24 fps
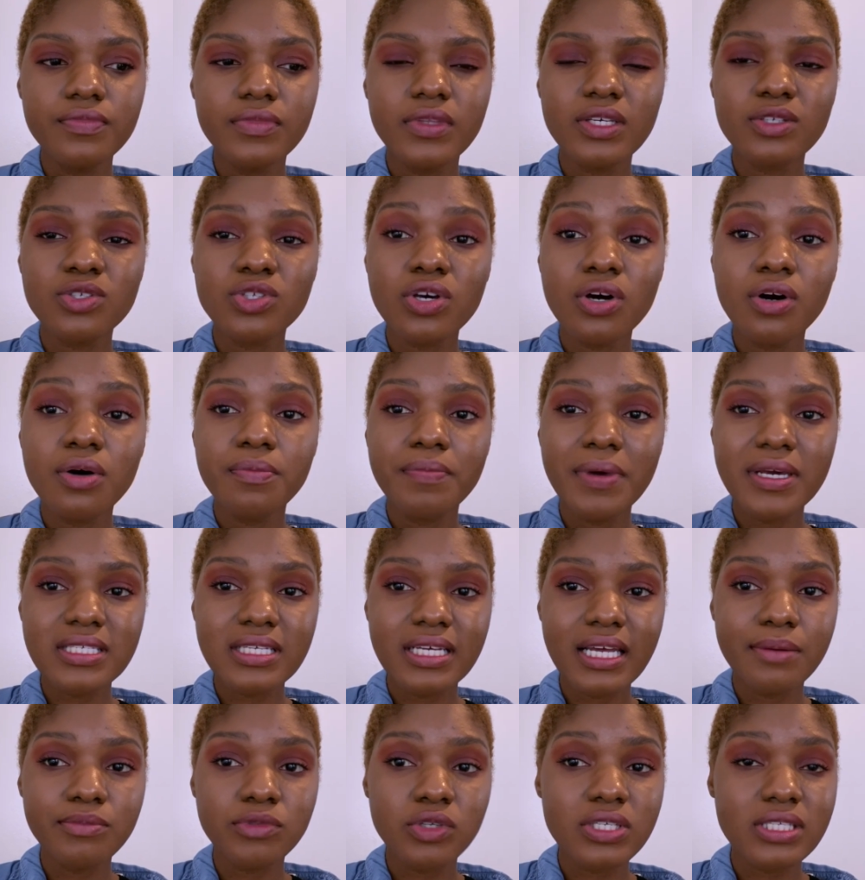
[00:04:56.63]
so
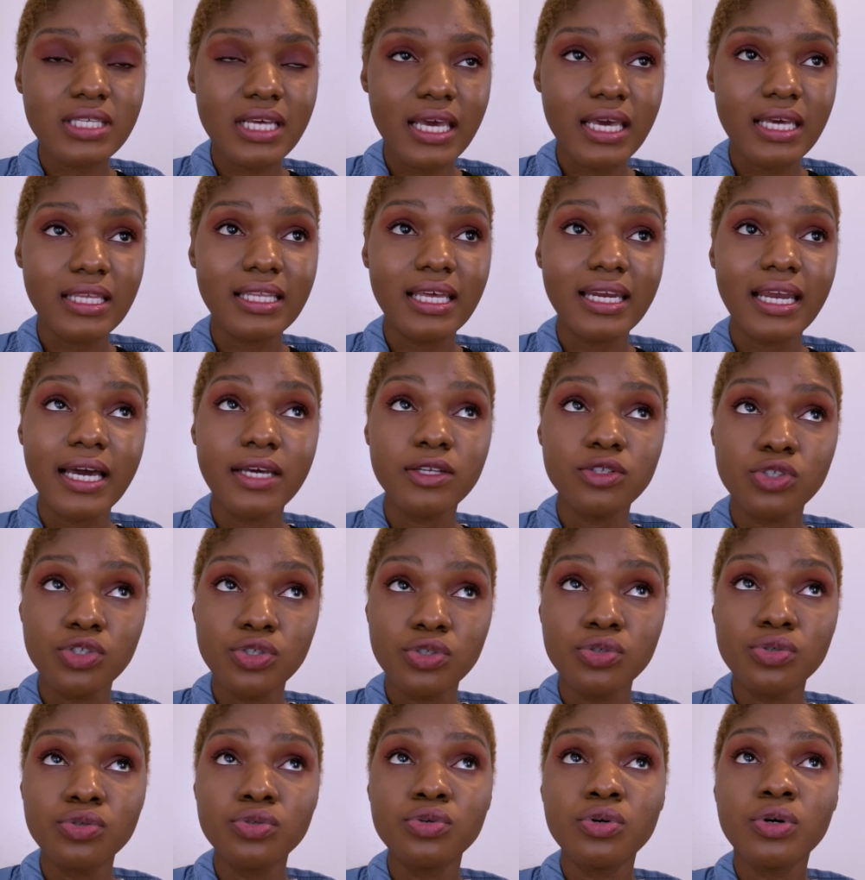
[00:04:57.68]
basically I'm just saying that I
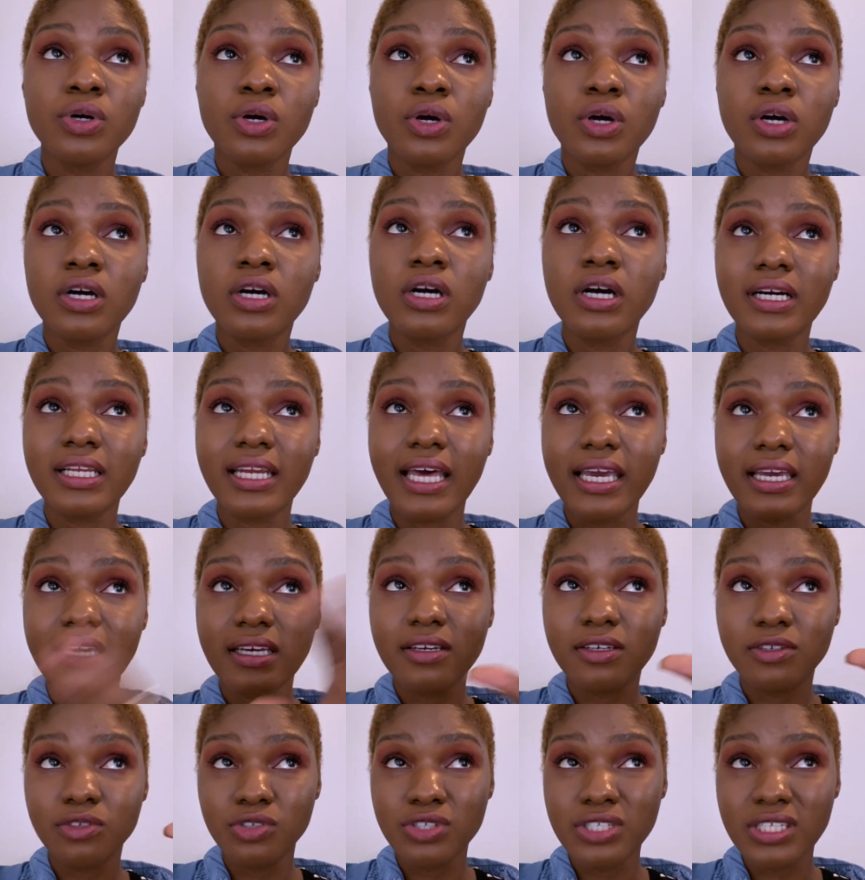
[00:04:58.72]
do cook, like,
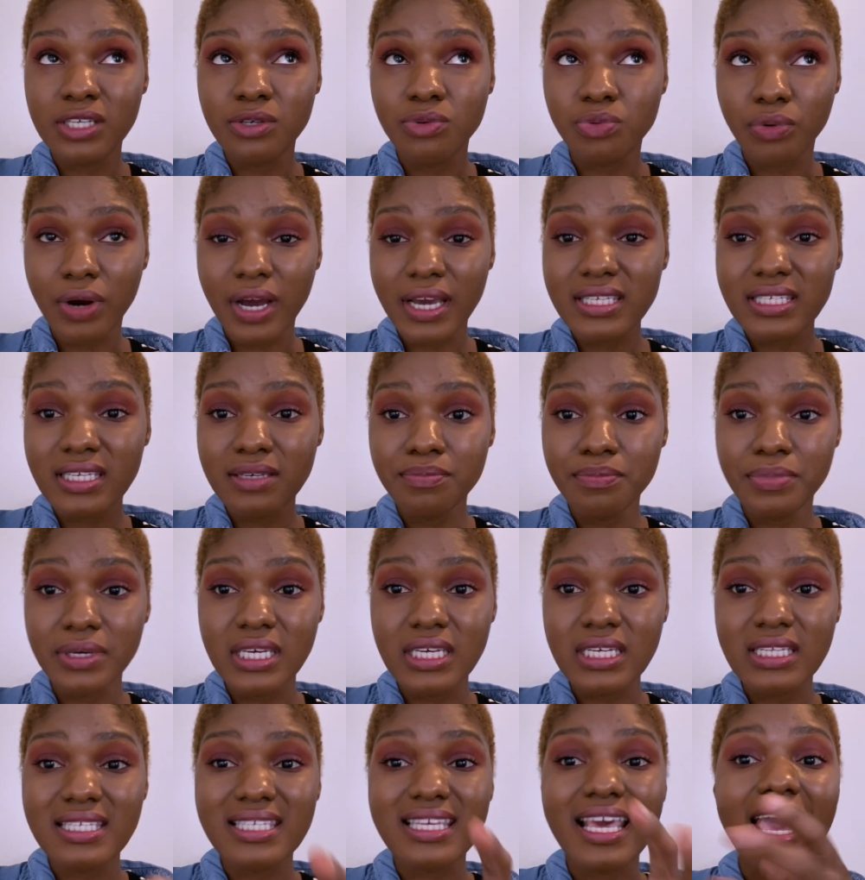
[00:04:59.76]
you see, rice and
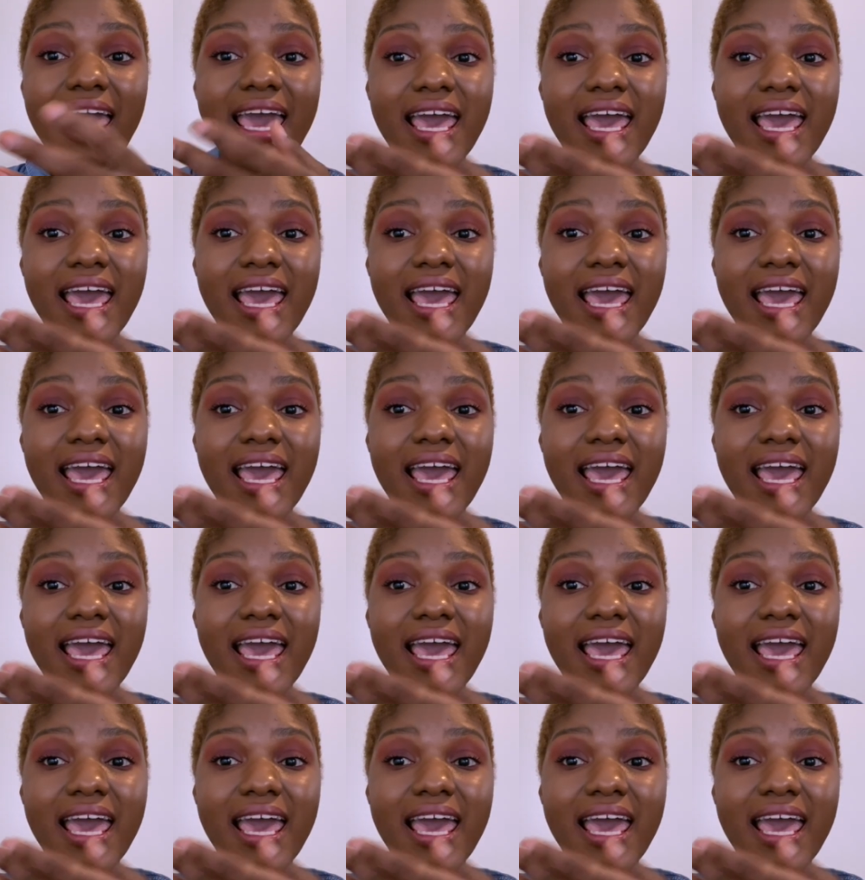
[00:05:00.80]
beans,